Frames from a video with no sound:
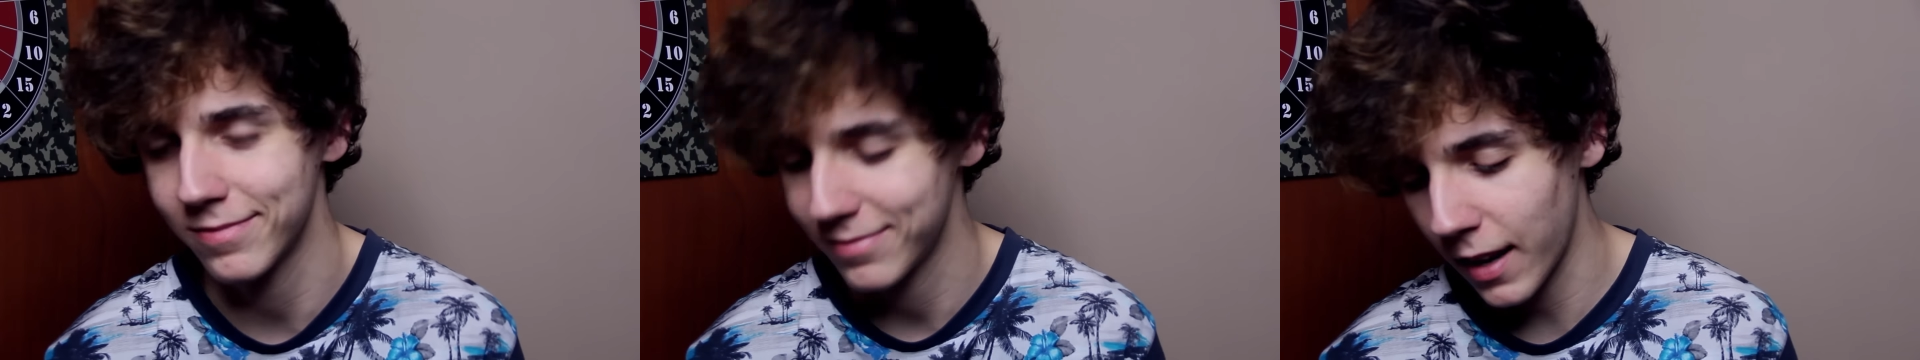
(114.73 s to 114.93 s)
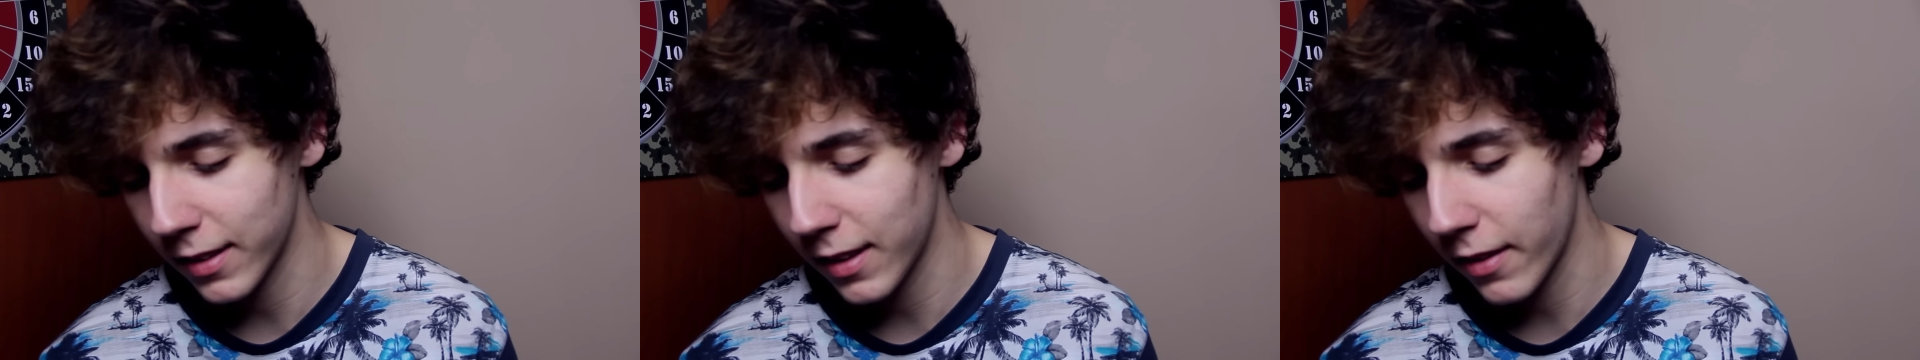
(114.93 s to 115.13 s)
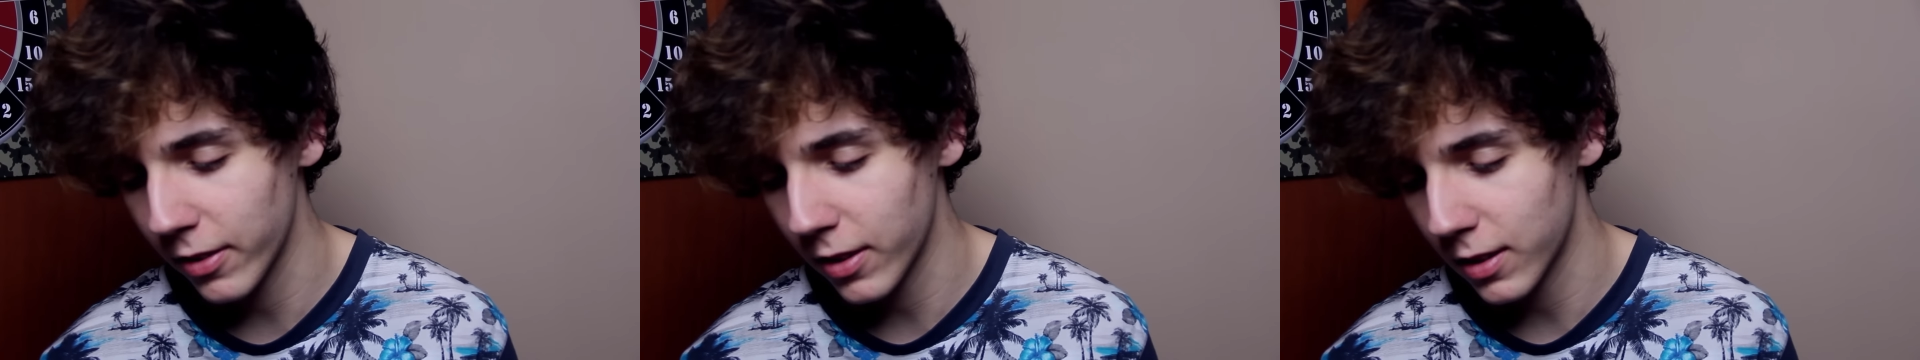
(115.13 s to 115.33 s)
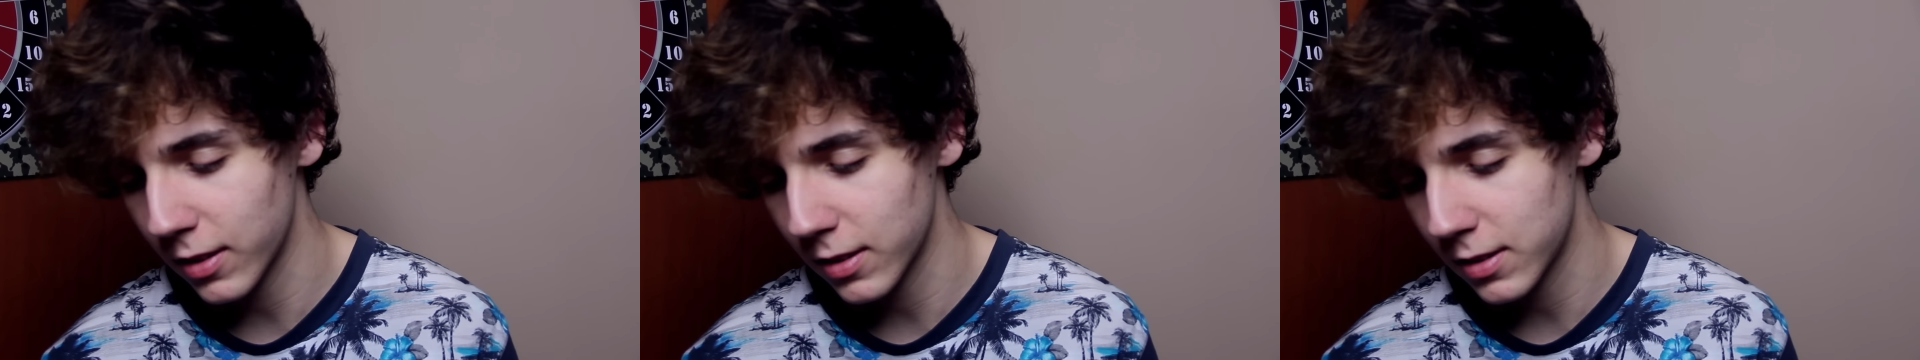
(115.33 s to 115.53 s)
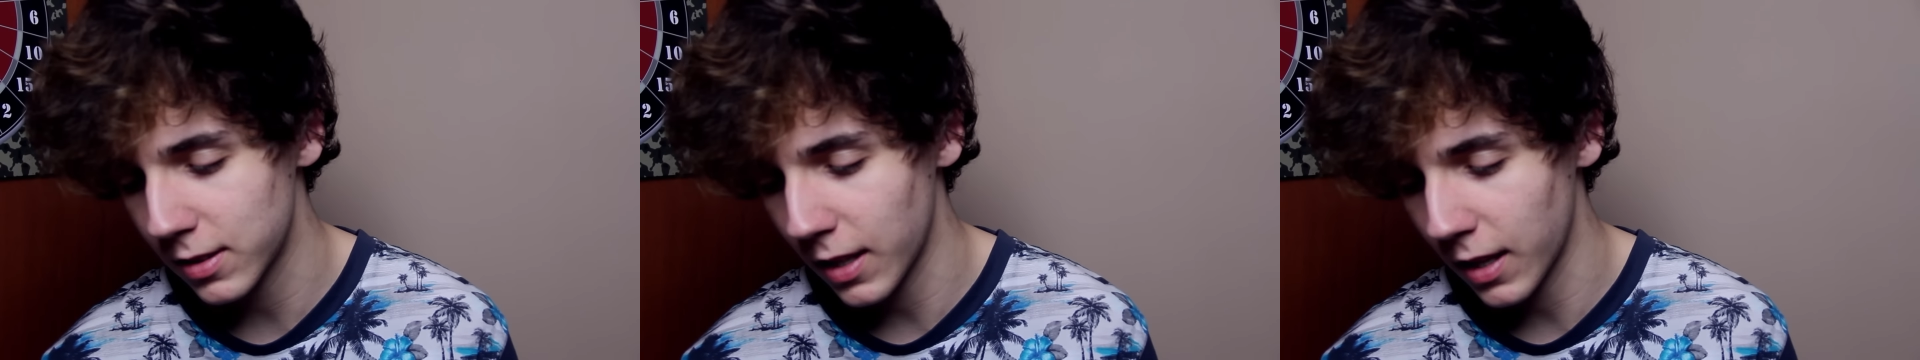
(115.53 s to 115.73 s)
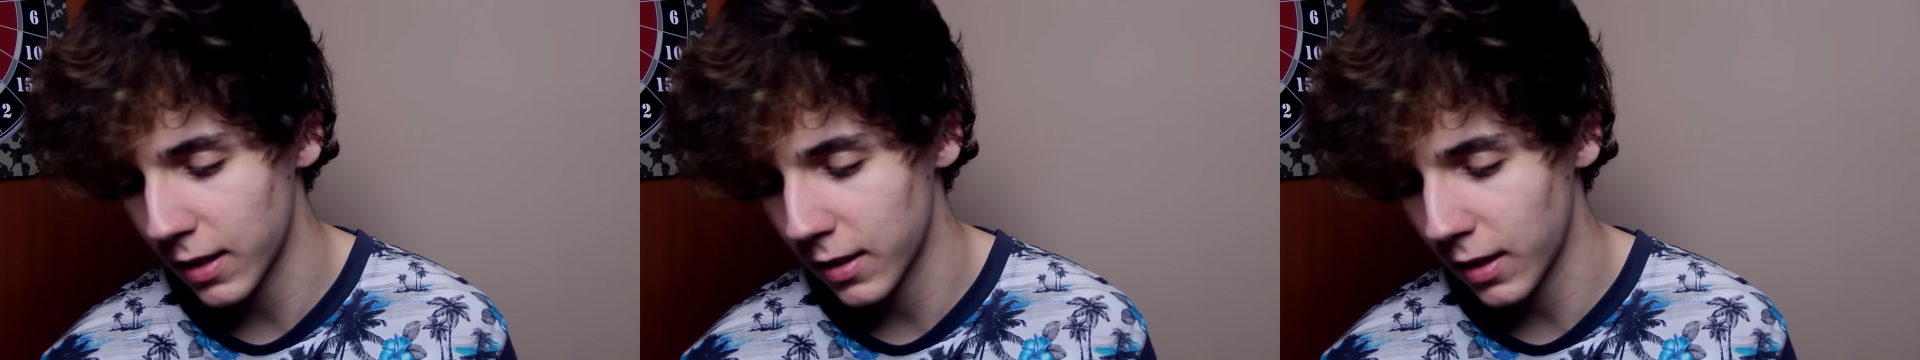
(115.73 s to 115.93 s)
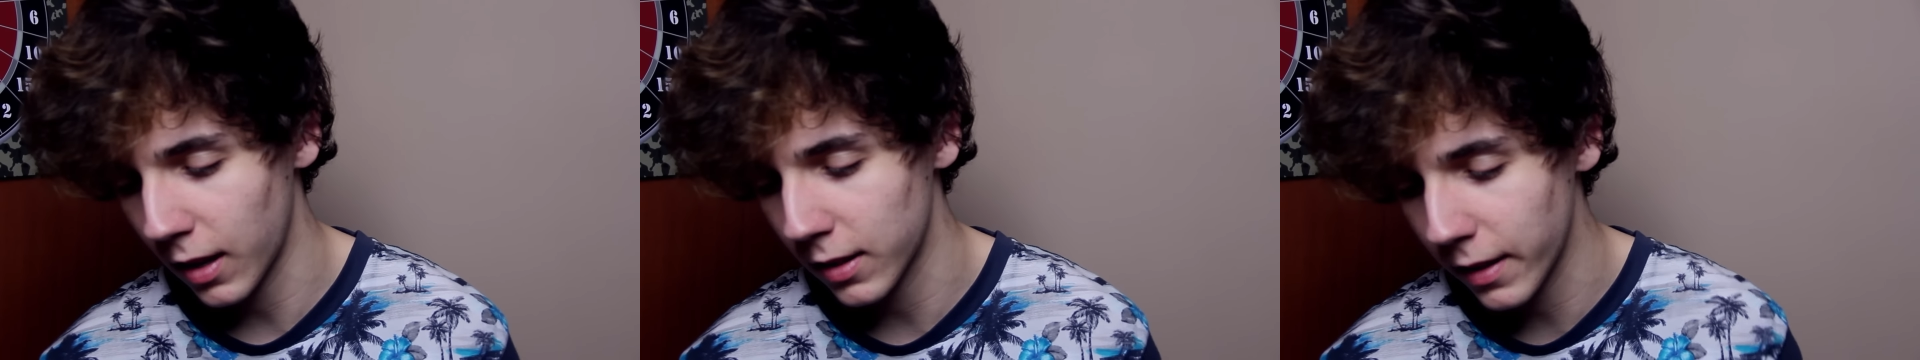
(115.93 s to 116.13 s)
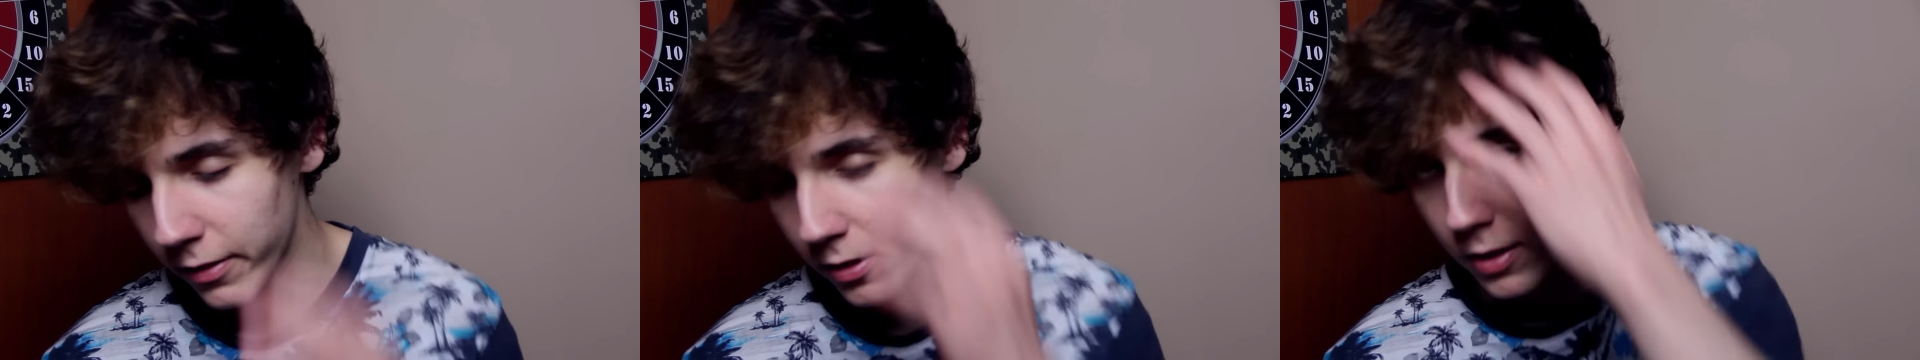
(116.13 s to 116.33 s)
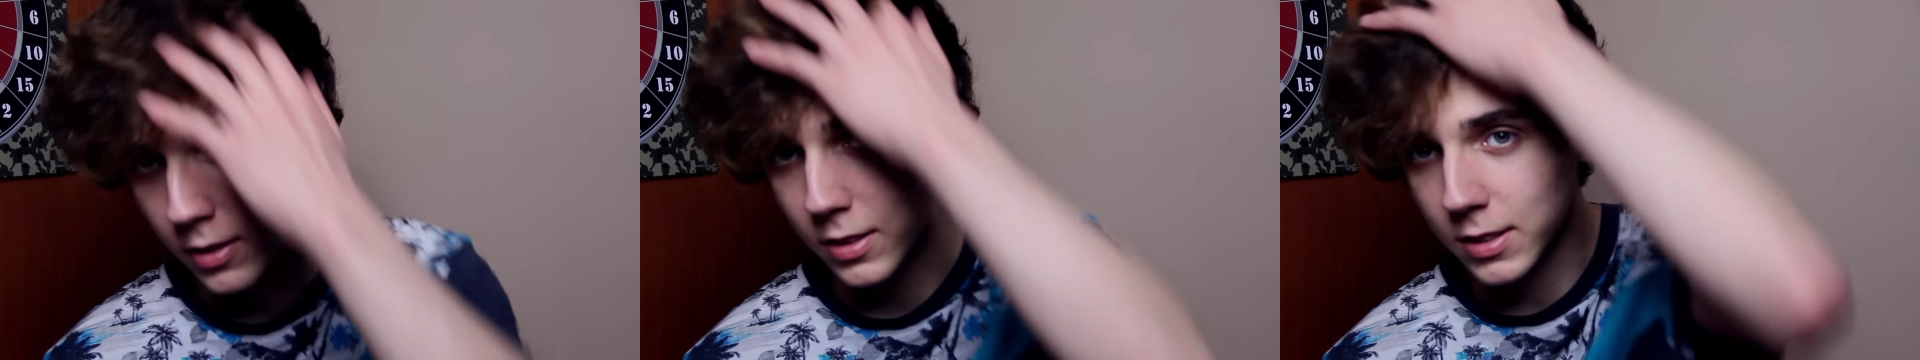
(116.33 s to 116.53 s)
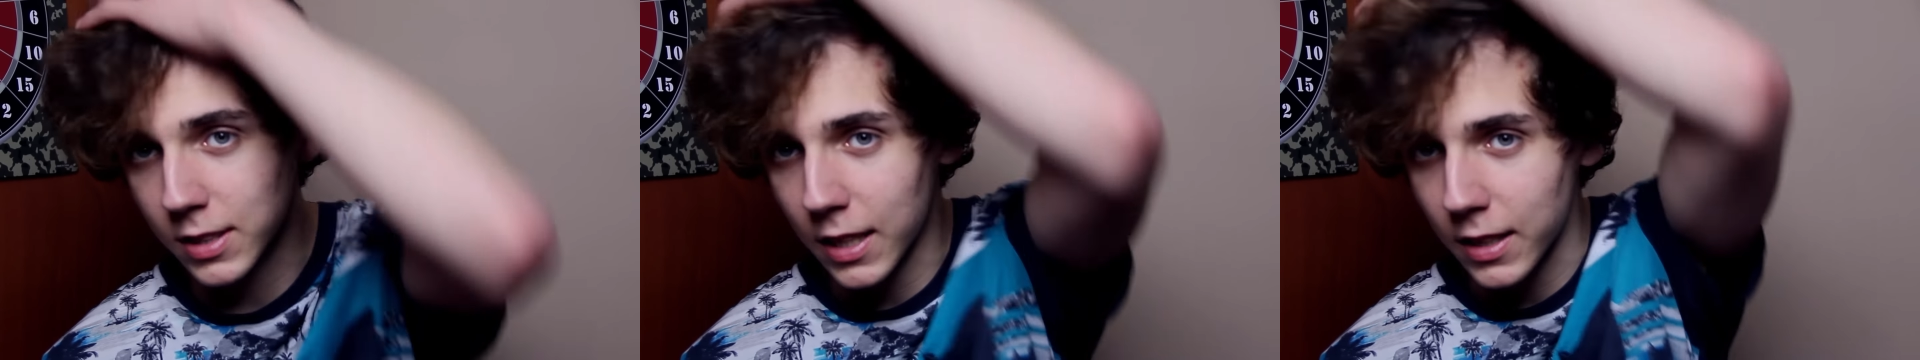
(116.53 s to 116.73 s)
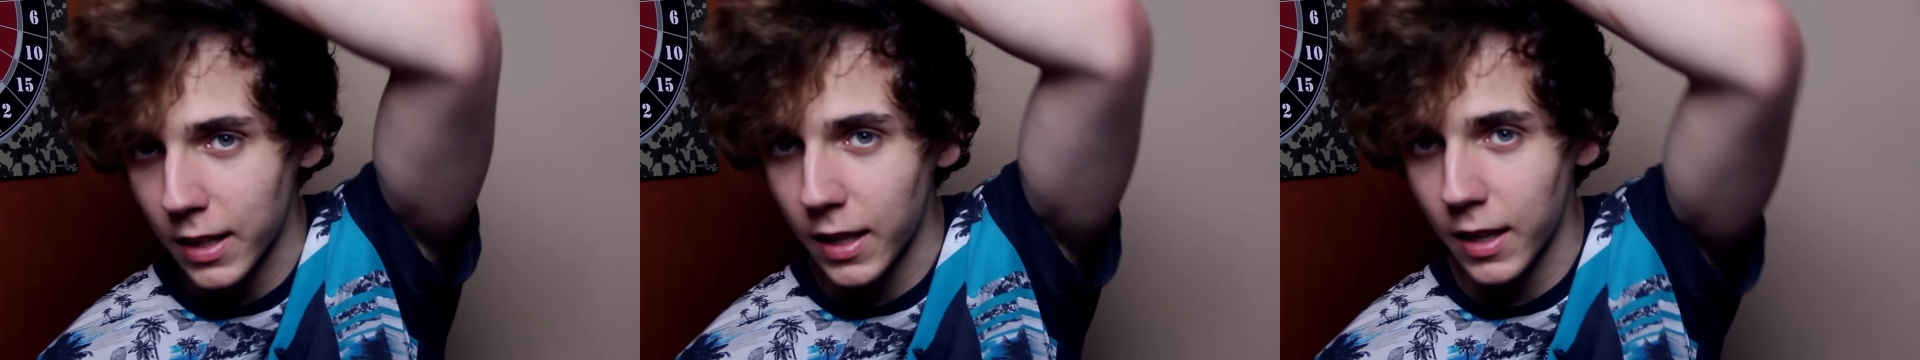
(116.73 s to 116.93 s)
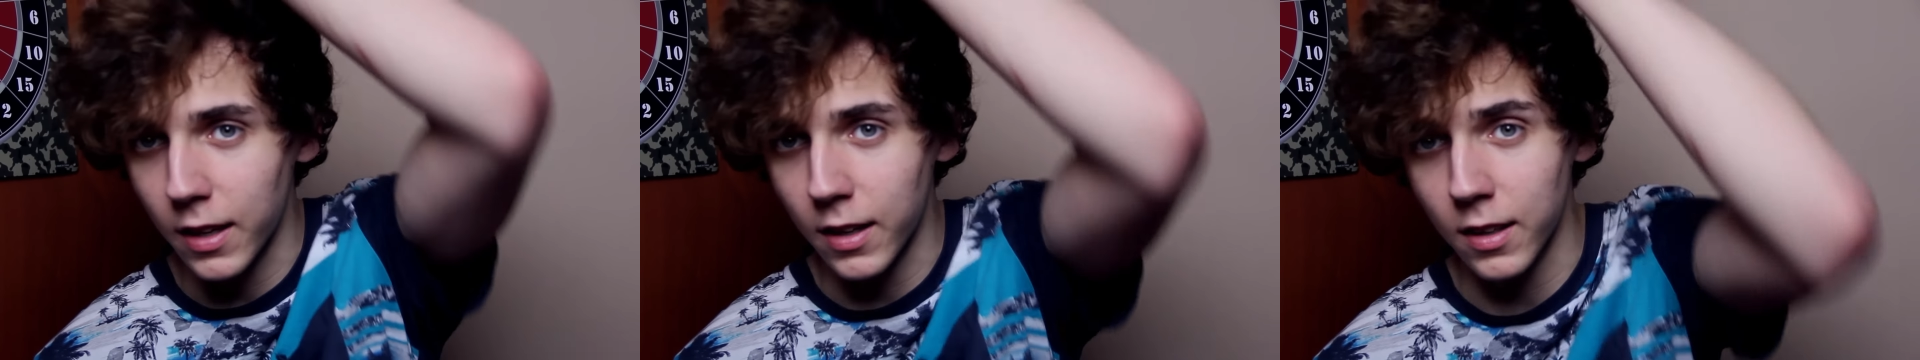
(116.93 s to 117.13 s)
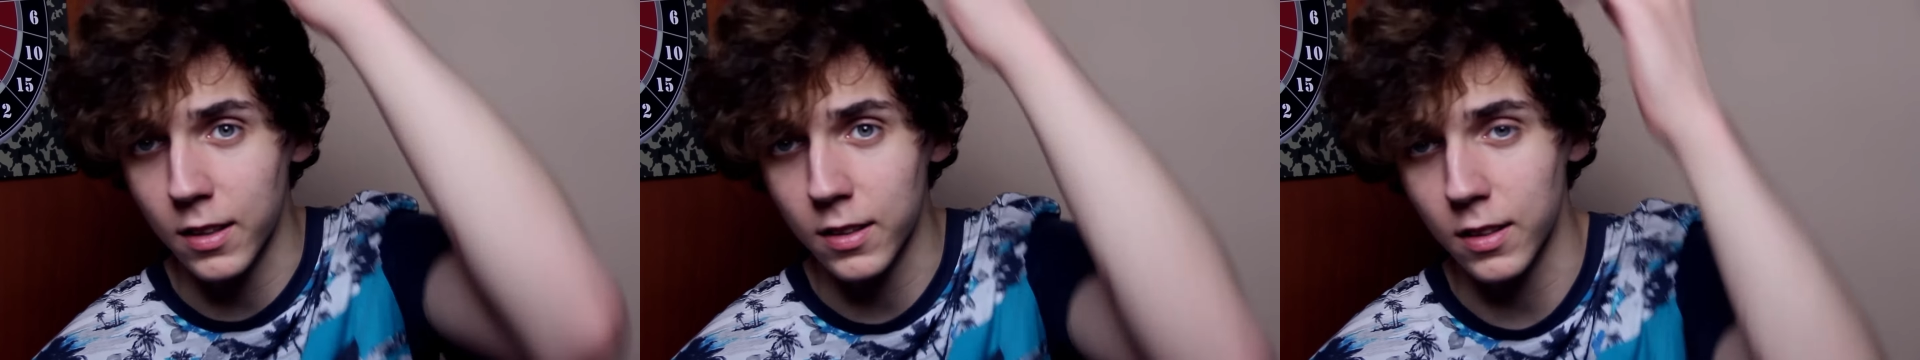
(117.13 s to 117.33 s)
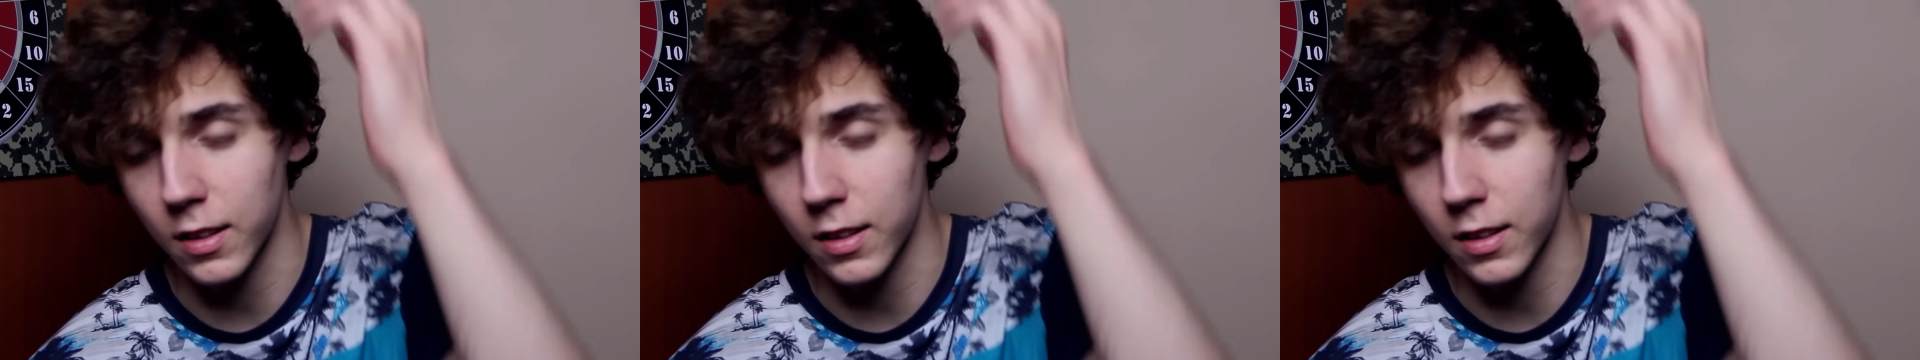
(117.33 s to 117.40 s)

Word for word: I'll never understand. I'll never understand the hair.